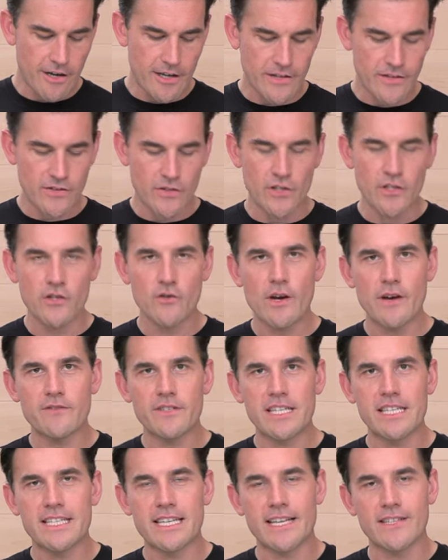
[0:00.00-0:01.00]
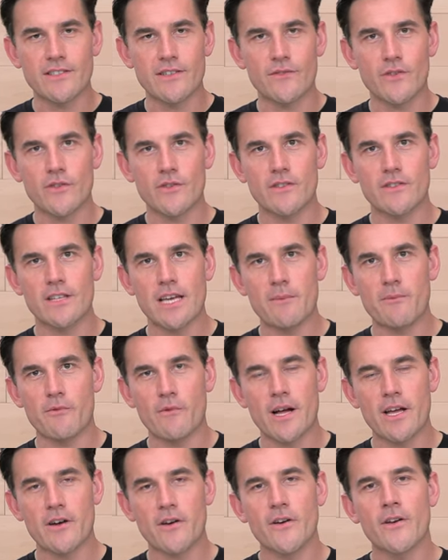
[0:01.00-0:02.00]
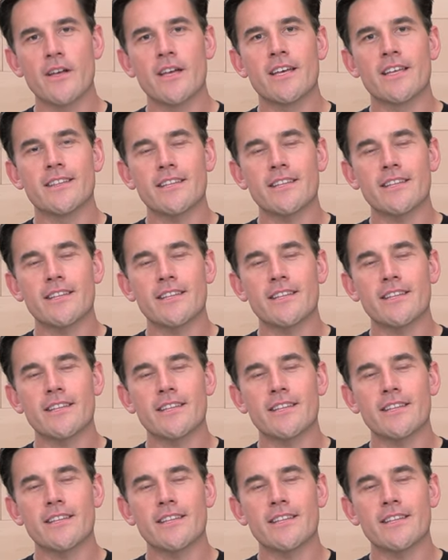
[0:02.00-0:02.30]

it is. So you do have detents. If you're the type of rider